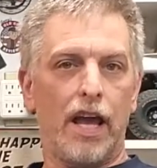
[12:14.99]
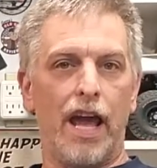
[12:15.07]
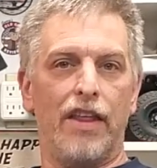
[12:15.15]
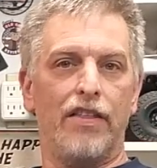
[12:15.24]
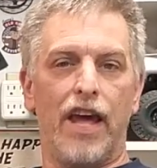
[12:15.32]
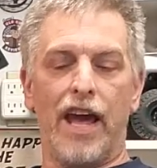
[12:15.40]

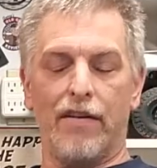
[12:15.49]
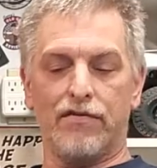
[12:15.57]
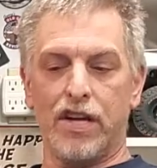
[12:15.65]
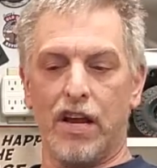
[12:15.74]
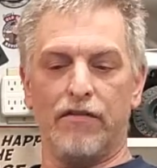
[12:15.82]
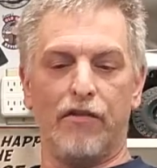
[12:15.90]
and the
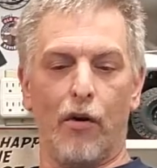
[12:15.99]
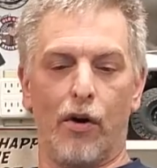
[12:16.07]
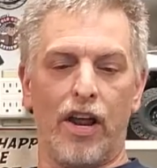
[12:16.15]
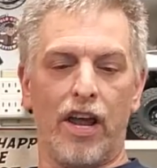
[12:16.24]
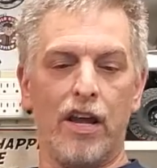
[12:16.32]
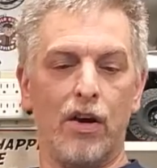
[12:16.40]

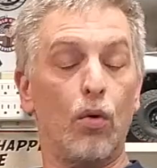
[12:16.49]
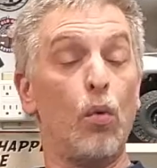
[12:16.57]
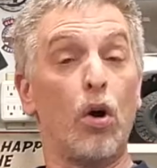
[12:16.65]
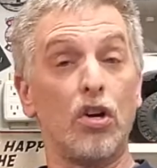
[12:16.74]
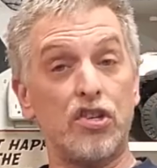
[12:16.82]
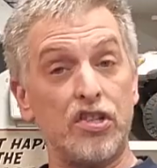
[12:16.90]
FJ40
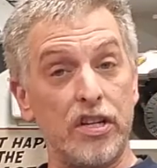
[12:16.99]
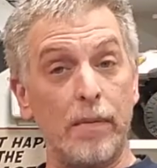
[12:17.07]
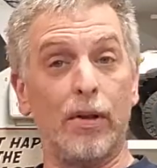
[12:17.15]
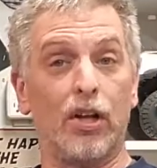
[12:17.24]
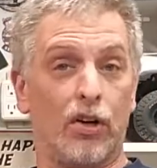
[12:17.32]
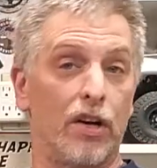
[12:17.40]
were
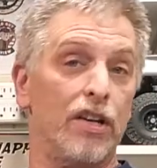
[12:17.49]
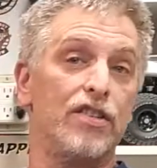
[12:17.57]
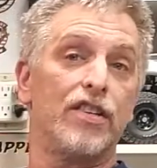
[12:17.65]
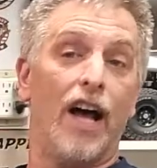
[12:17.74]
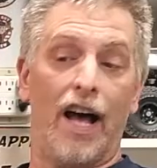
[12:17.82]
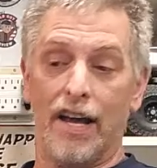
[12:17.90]
similar in
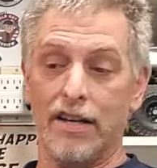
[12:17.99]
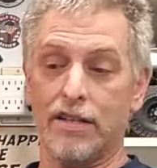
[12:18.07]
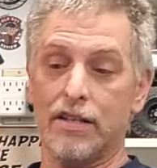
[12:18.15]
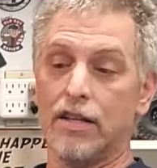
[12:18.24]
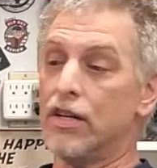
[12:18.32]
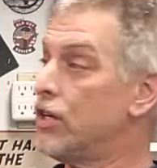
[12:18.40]
size,
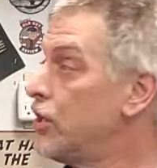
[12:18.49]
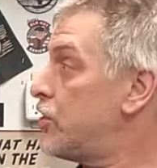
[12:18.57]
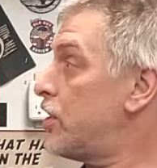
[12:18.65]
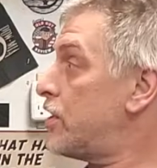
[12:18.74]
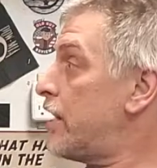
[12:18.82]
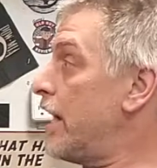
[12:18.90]

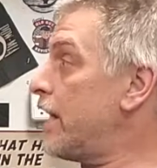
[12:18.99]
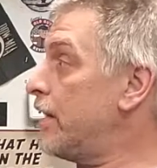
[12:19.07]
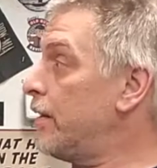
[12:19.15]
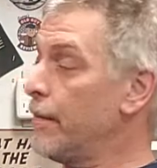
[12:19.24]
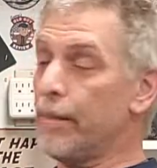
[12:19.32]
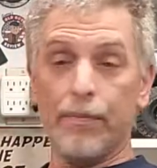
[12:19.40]
just like
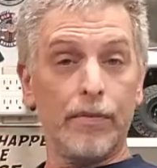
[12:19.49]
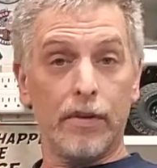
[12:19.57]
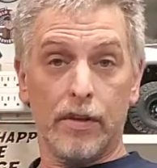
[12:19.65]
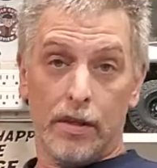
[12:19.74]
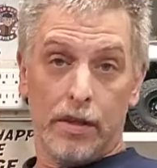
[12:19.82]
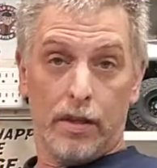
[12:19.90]

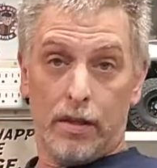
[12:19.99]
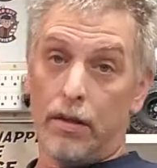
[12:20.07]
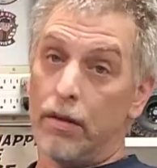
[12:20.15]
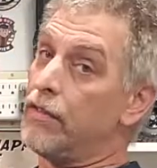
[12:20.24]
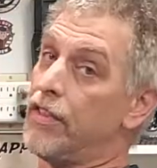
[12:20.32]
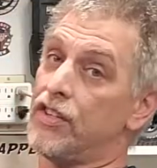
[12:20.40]

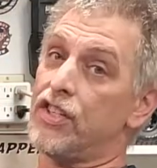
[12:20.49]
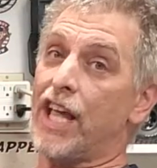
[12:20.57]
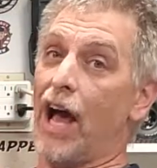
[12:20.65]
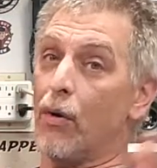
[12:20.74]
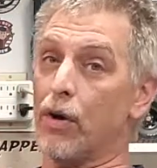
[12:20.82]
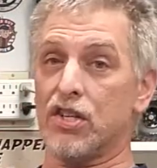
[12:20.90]
the
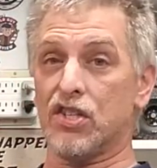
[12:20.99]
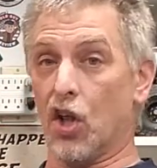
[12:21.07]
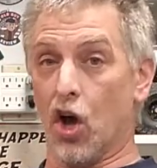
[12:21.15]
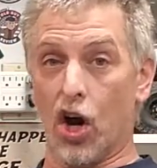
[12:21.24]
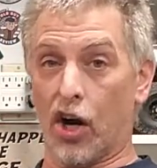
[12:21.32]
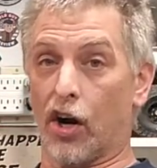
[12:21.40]
Scout is
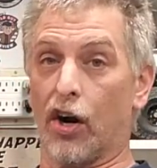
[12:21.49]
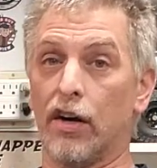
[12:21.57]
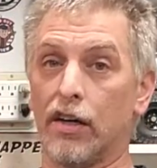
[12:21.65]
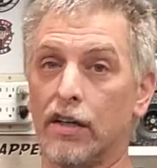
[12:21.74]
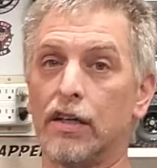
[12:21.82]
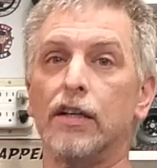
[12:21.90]
longer,
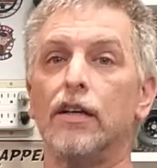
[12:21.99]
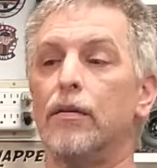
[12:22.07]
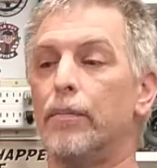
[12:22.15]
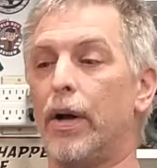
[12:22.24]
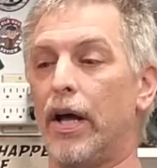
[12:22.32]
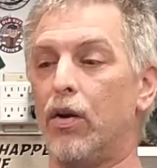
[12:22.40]

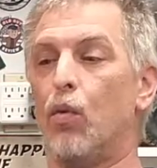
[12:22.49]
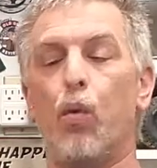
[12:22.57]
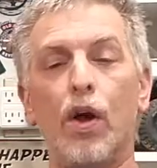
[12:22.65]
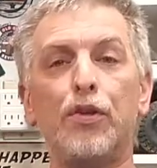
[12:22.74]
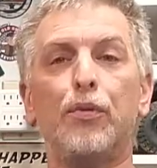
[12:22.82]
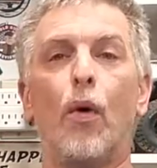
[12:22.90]
but
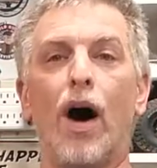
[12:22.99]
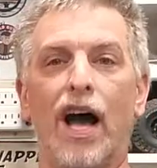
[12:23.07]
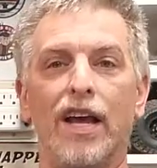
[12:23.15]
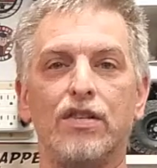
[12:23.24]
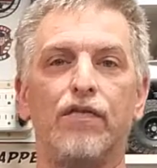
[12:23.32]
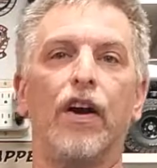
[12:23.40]

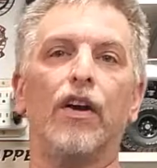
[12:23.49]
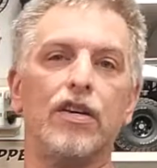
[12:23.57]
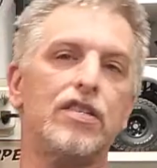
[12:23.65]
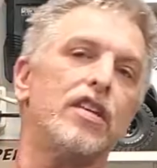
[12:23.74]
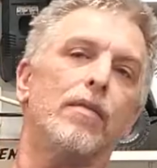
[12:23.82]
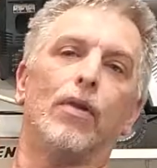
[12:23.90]
width-wise very
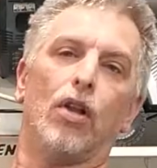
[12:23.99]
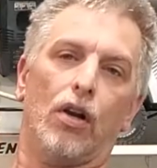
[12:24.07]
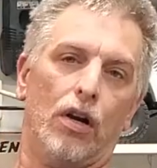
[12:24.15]
similar.